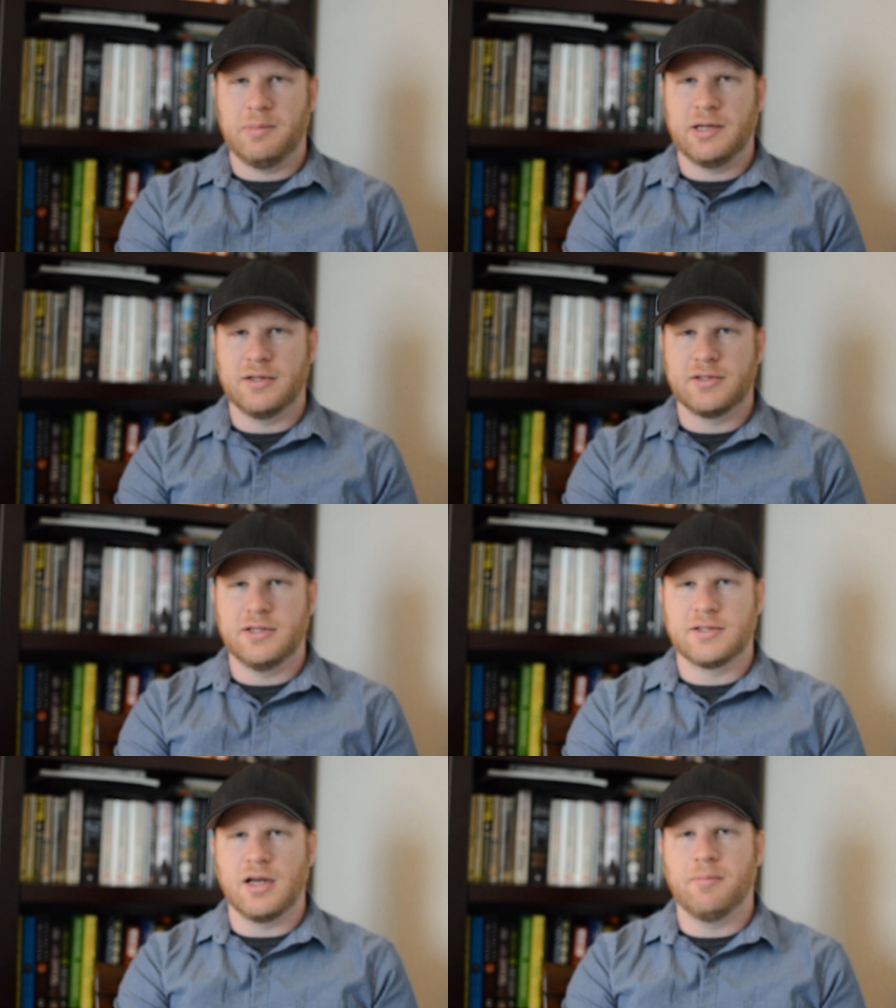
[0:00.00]
because
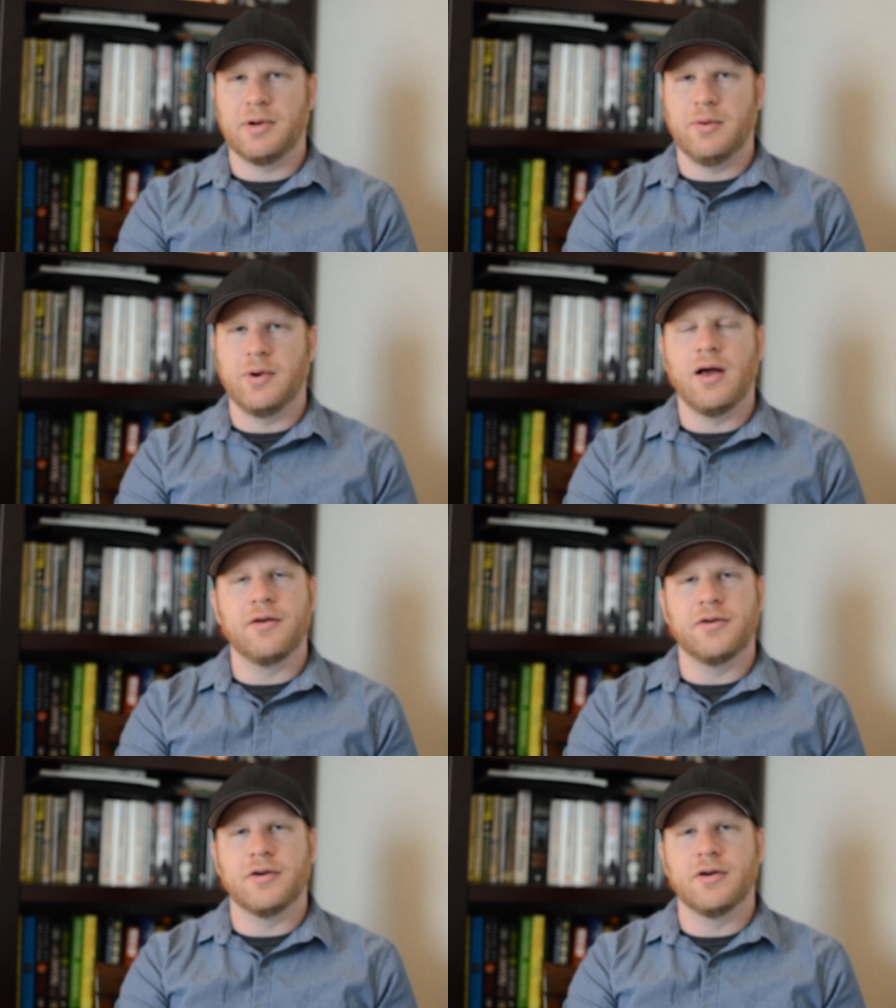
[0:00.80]
his company went
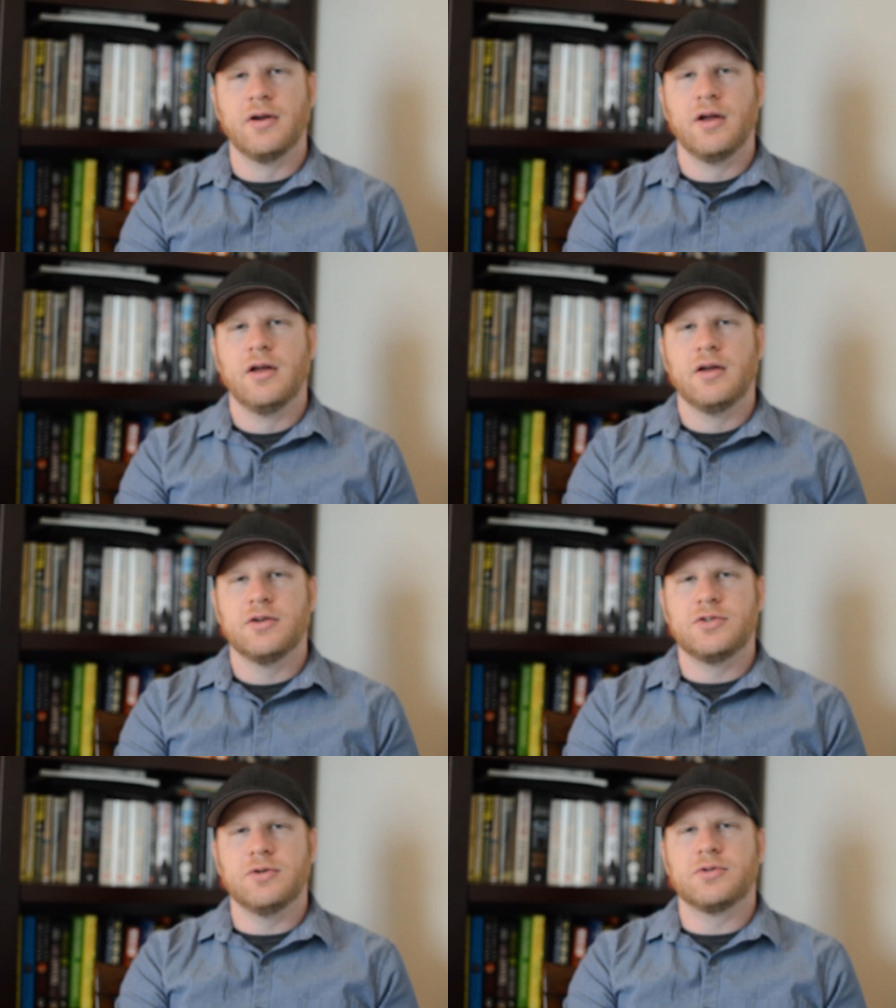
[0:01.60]
under
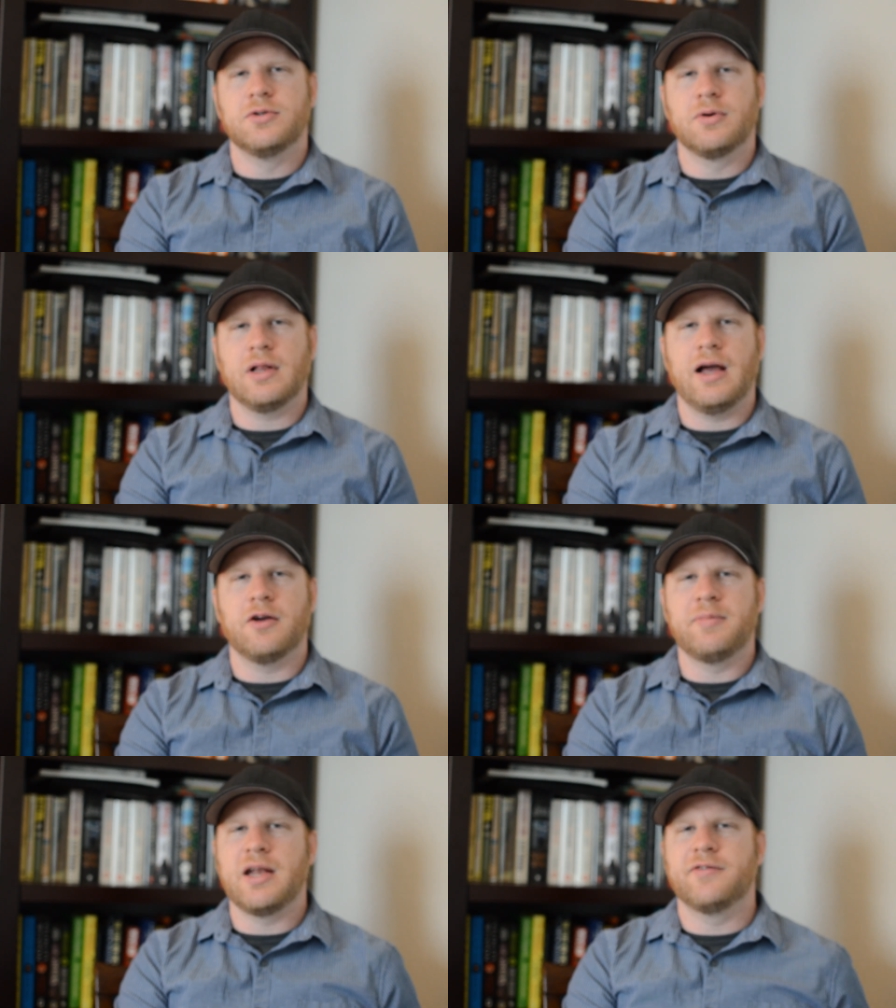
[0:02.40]
due to
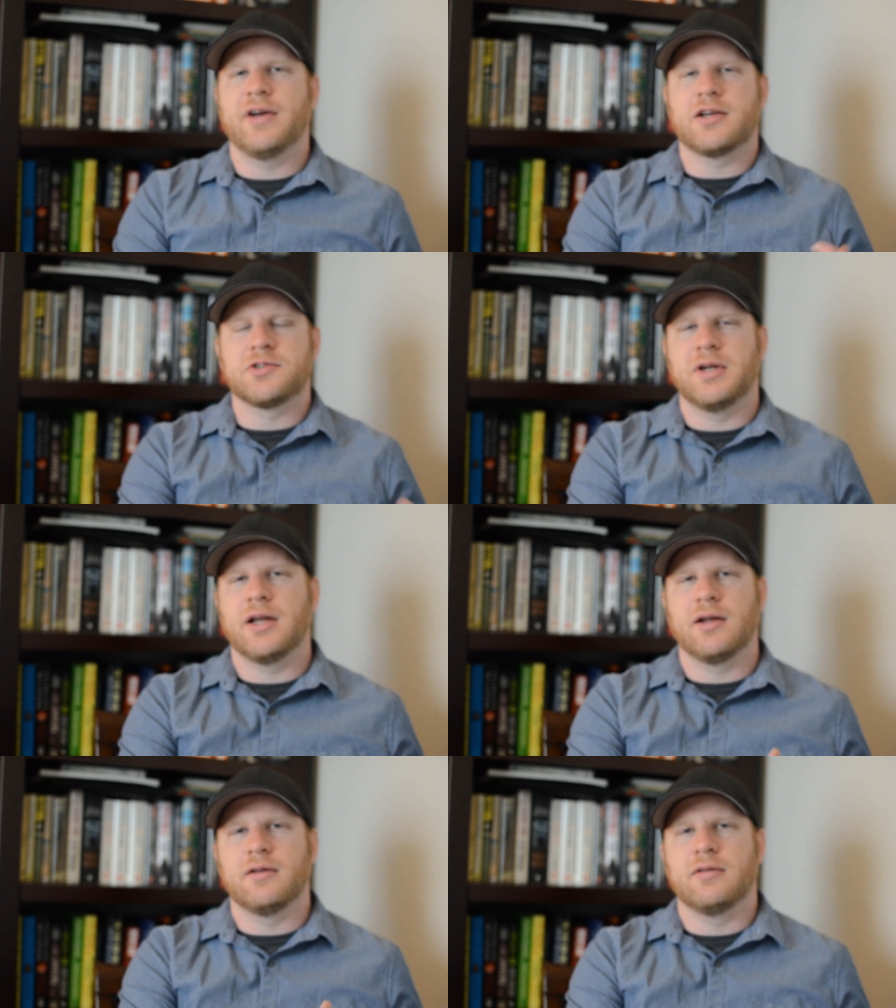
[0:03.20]
cloud
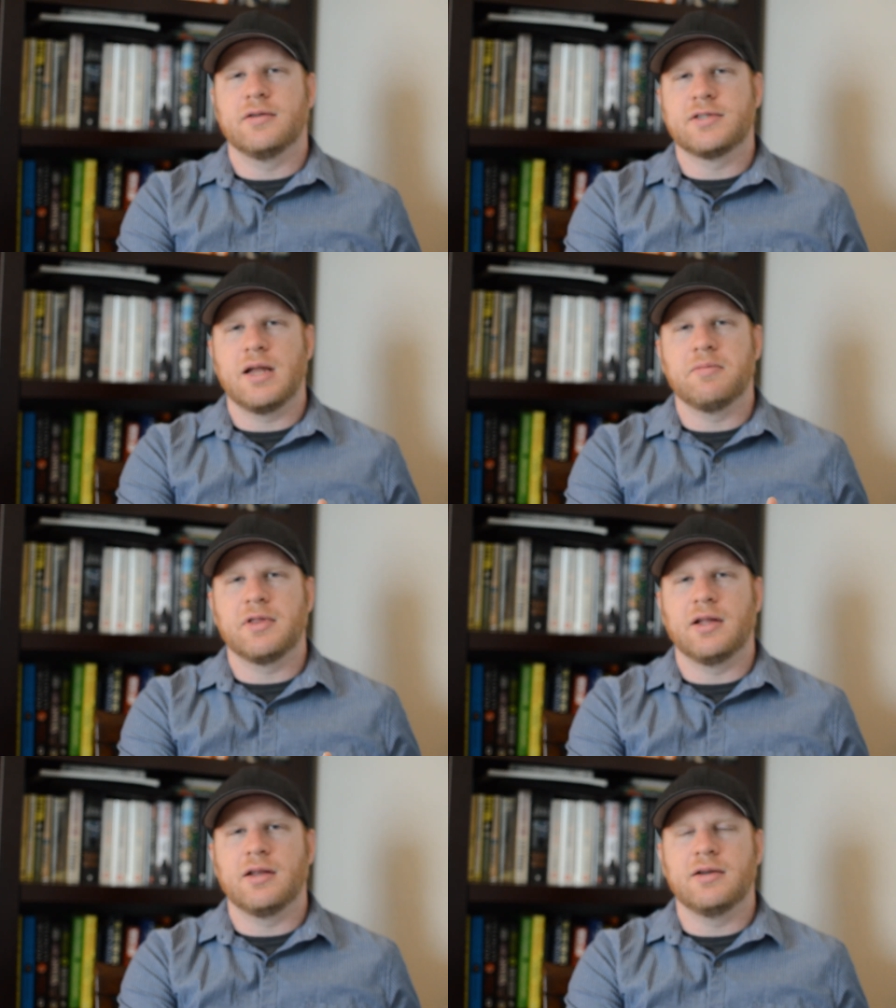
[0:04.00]
manufacturing the same
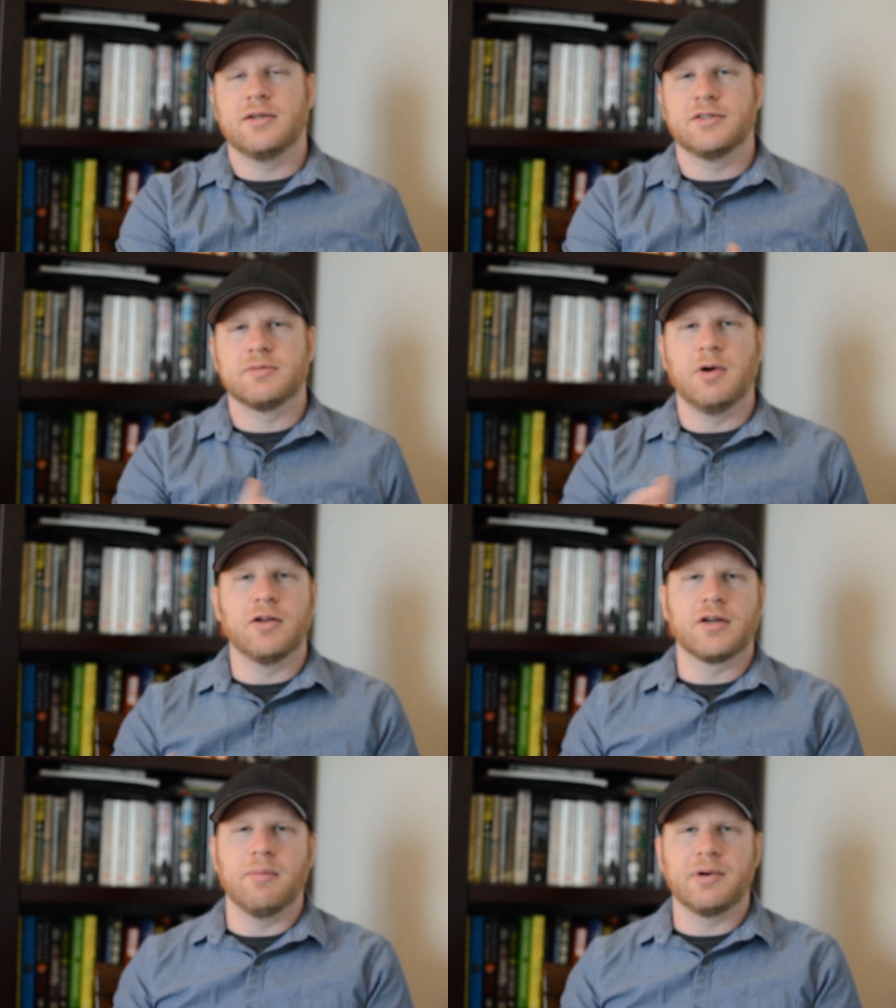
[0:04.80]
thing that his
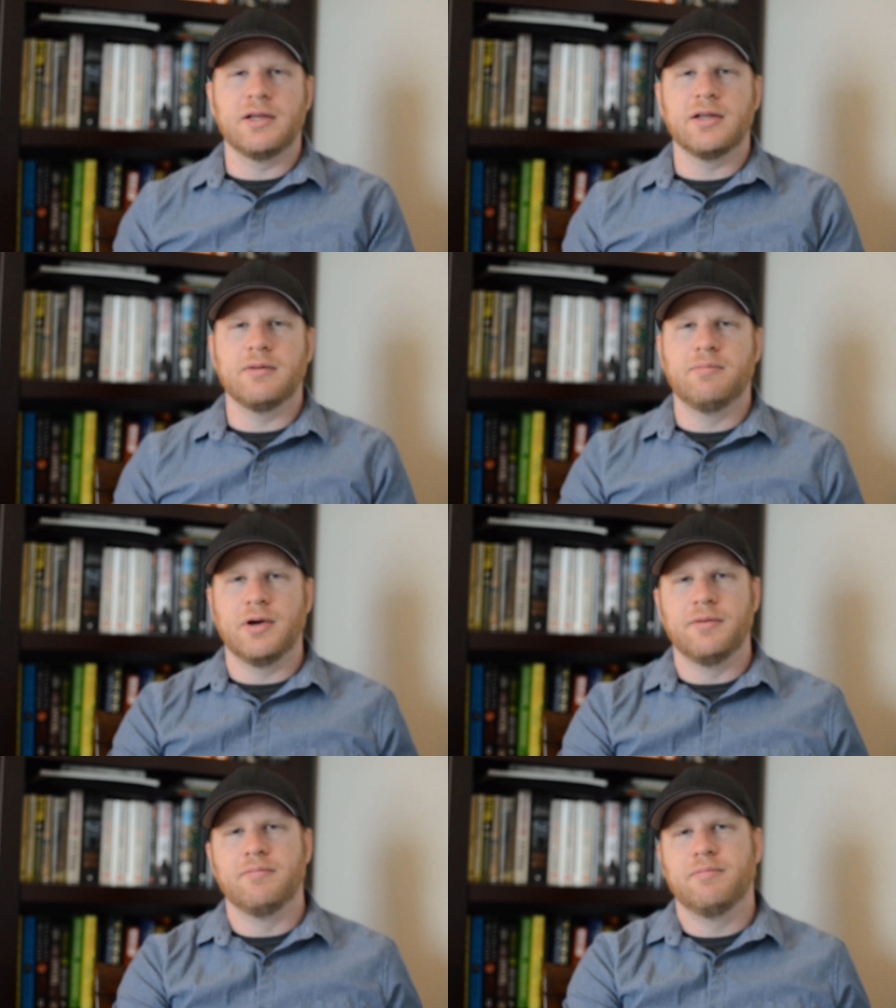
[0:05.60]
smaller company did,
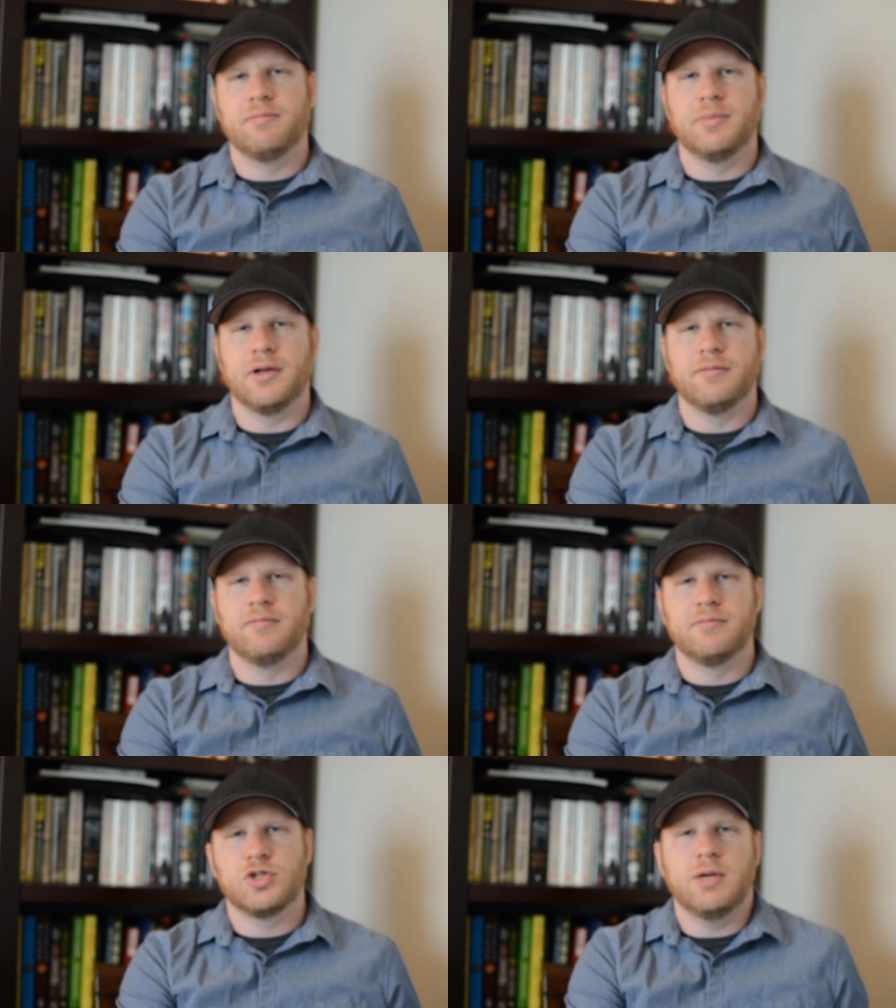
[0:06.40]
but but
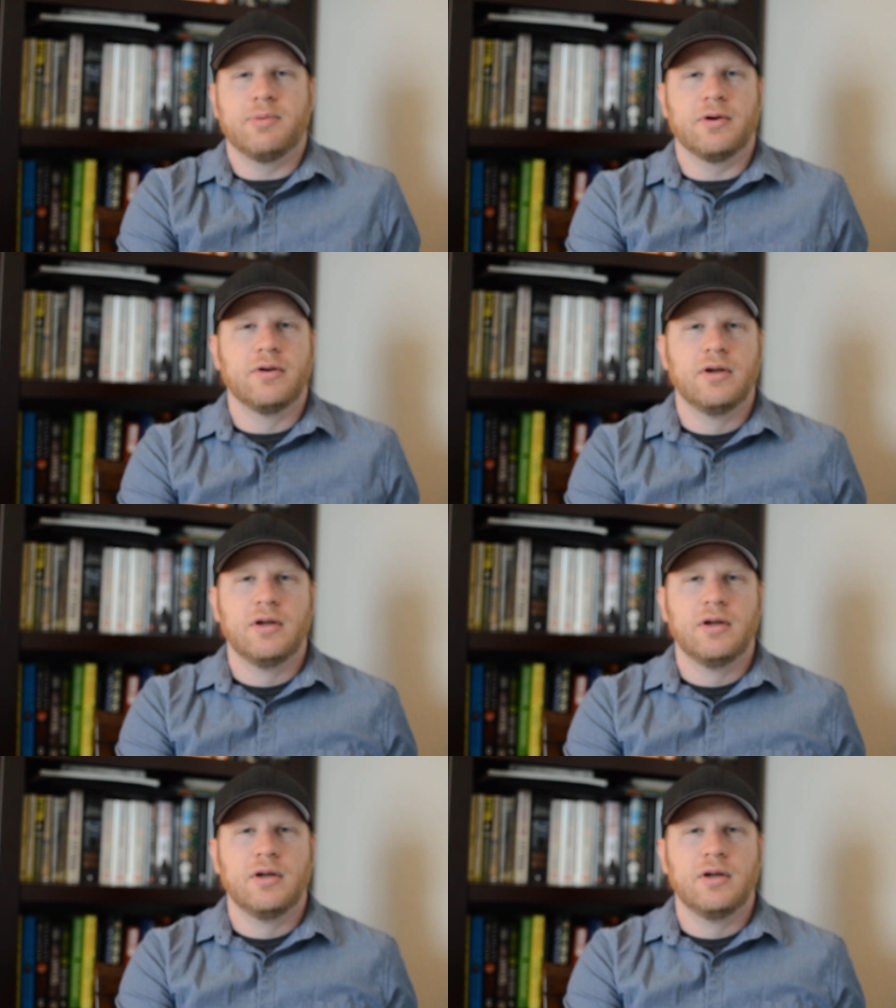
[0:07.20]
cheaper,